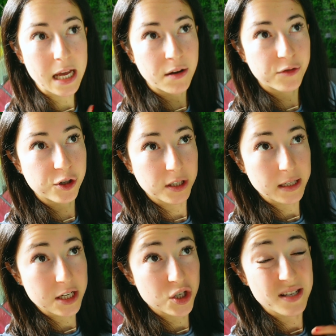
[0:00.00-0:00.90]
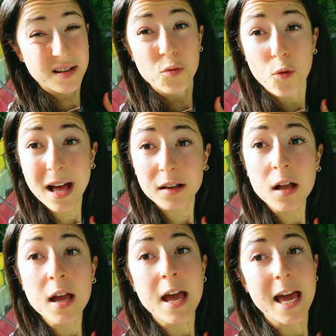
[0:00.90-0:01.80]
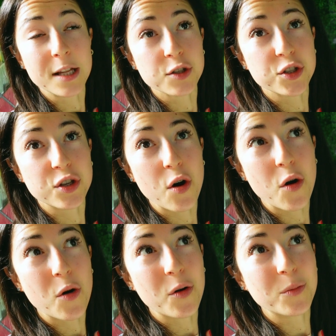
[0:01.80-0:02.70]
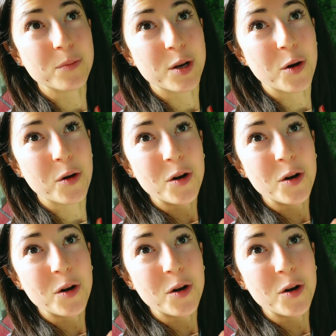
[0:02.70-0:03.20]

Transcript: Unfortunately, she's unwell, and so, you know,